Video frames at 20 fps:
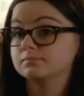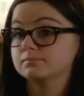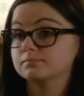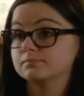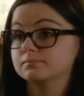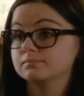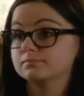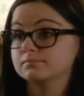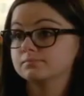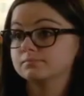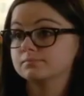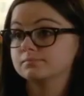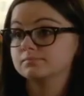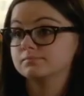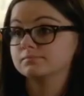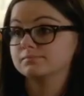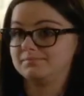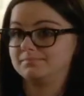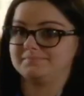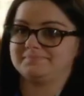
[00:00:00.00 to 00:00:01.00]

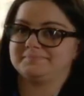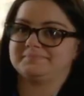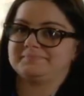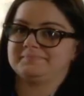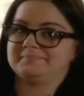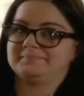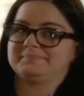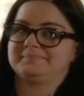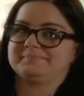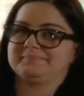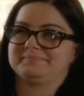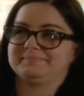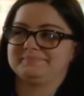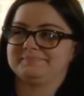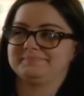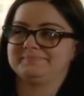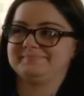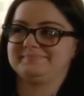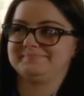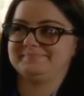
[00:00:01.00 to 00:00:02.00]

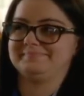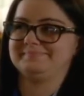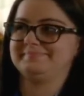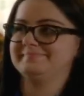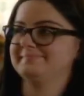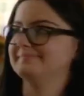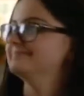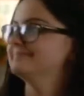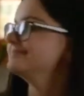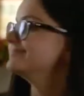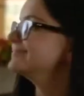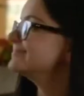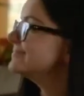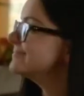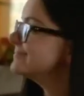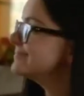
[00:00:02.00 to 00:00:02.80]
The person shown says nothing.